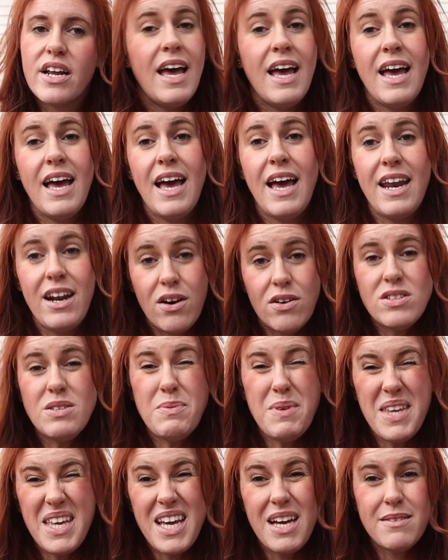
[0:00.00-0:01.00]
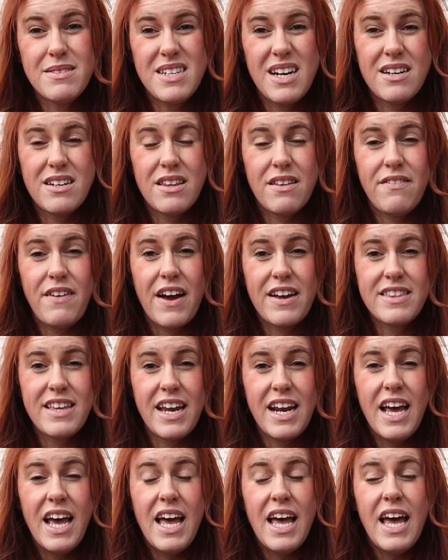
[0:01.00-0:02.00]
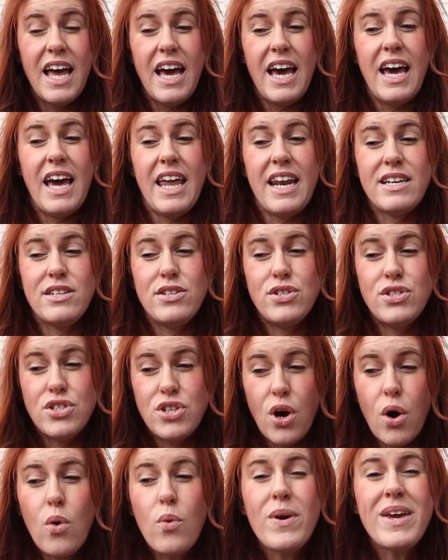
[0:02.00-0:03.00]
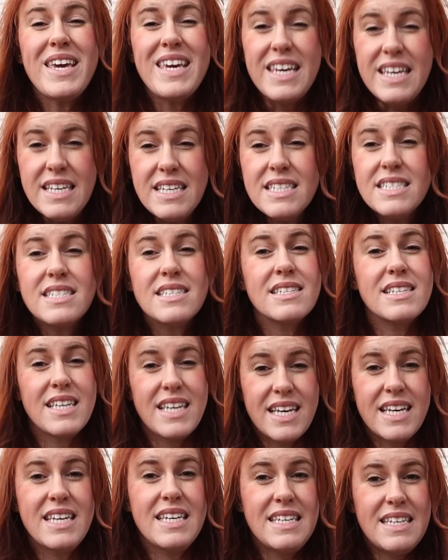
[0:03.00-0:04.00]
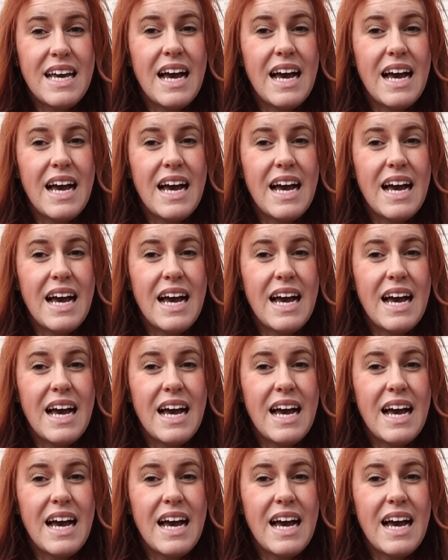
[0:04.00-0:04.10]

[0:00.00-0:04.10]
and it ultimately comes down to the fact that it is so easily,